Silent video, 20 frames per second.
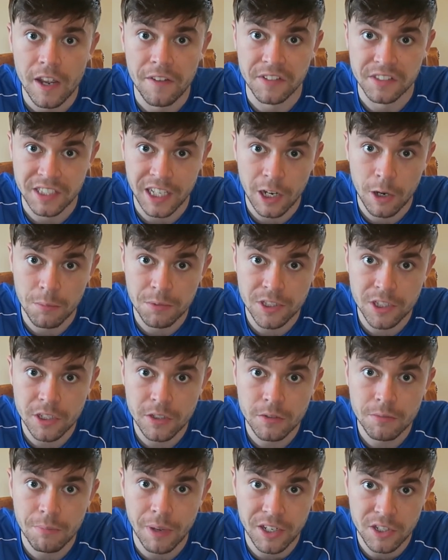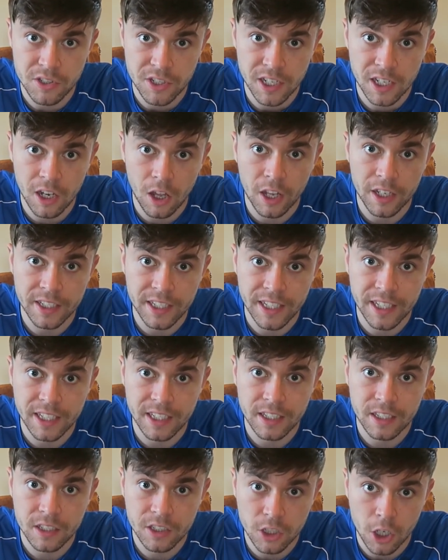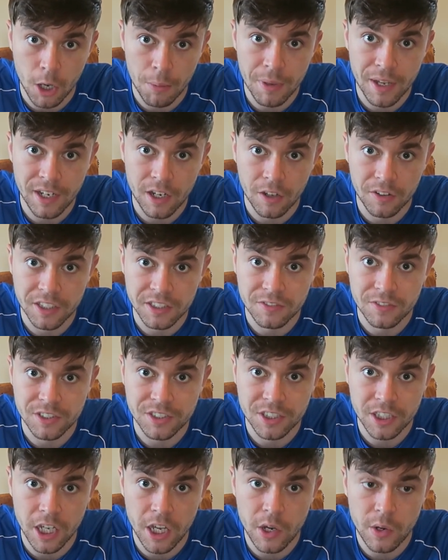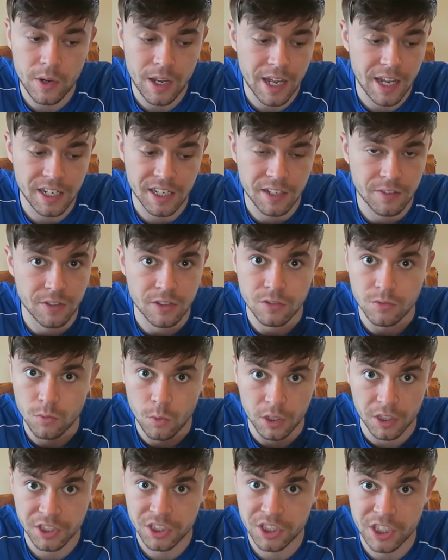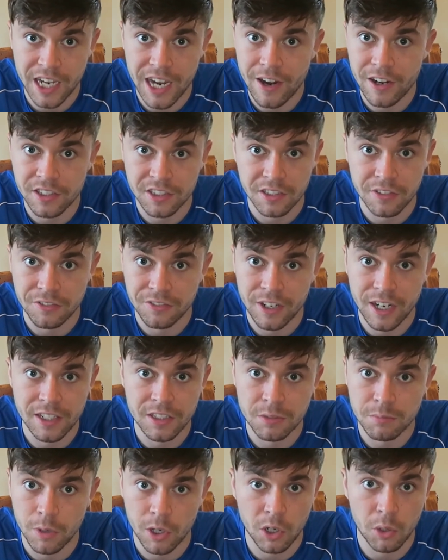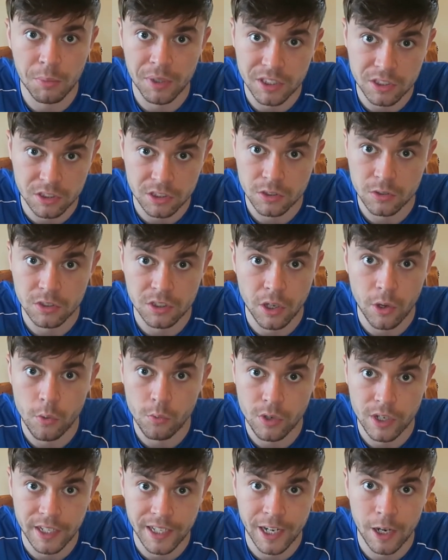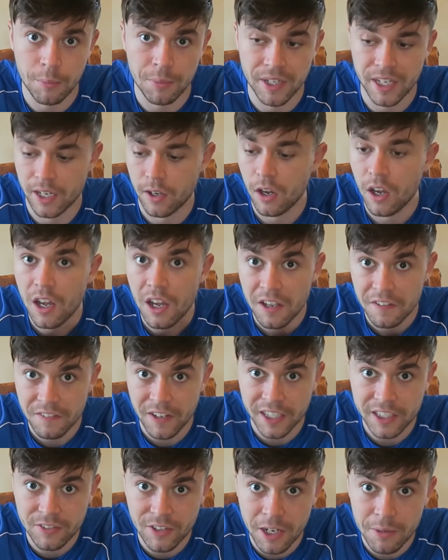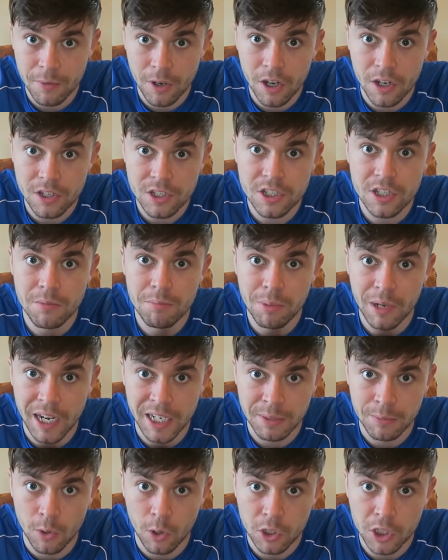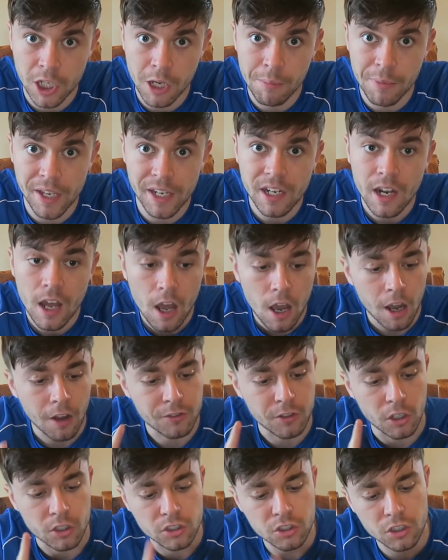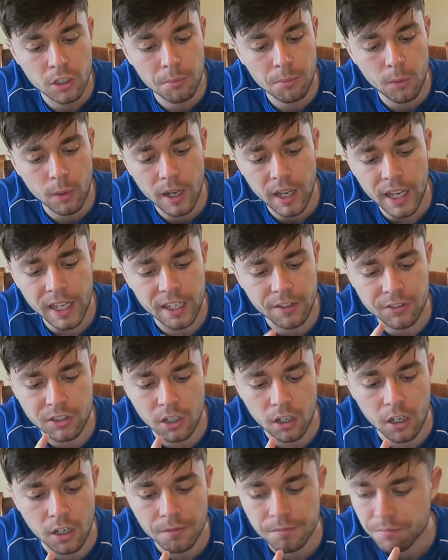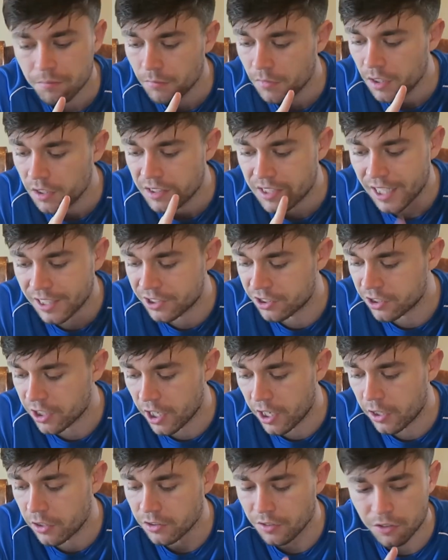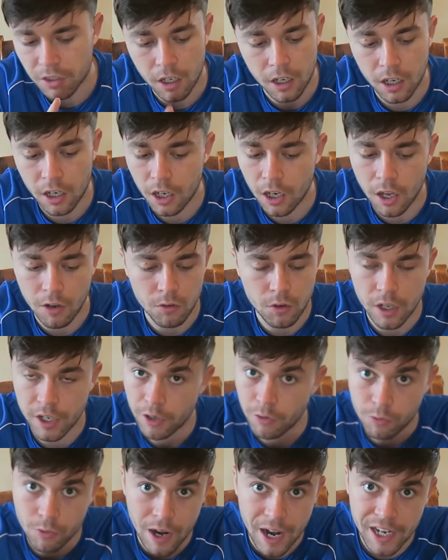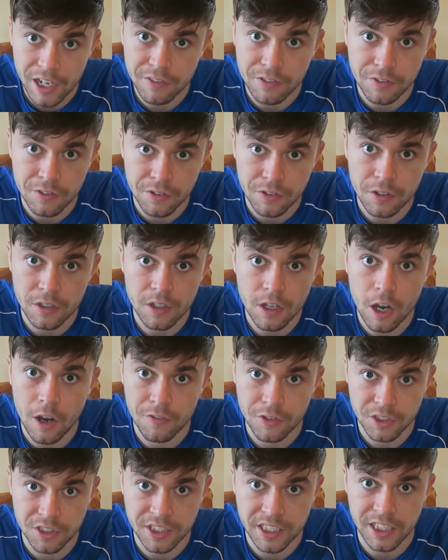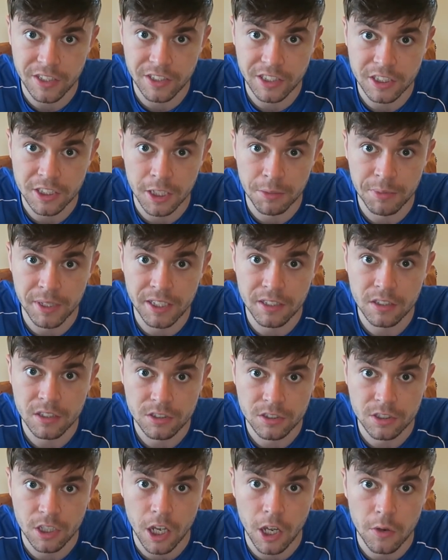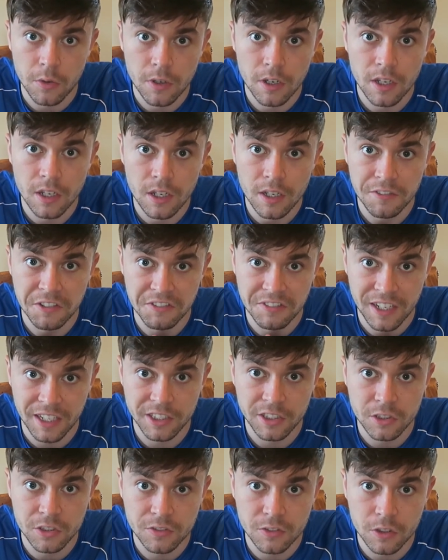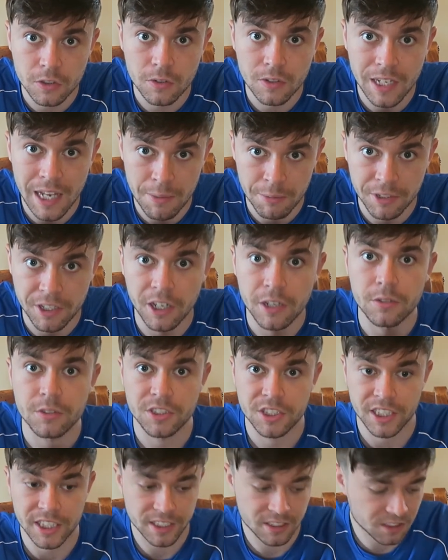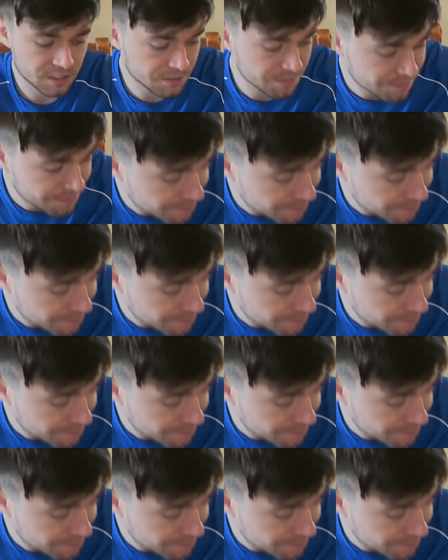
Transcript: If it's helped you, make sure you like it, comment on this video, and if you want to share it to your friends, by all means do so. It would really help me out. Thank you very much. Plenty more coming. I've got Subway, I've got Tesco's, I've got an array of other series coming. So if you found it useful, let me know. Cheers.